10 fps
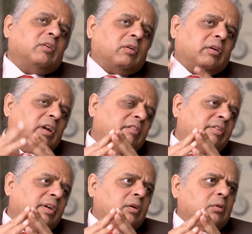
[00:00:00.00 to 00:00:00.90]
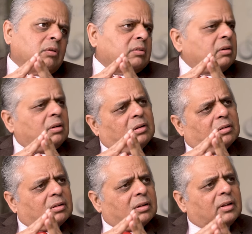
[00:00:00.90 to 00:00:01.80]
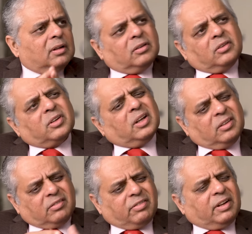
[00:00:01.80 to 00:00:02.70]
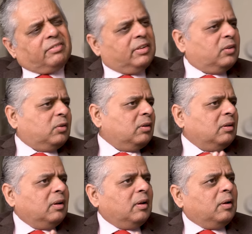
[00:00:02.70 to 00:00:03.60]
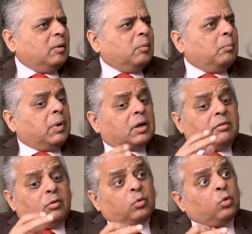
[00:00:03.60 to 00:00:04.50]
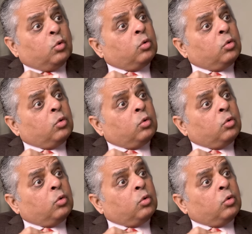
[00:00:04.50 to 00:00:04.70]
are not 10 feet tall, certainly not. The Chinese are 5 feet tall. But if you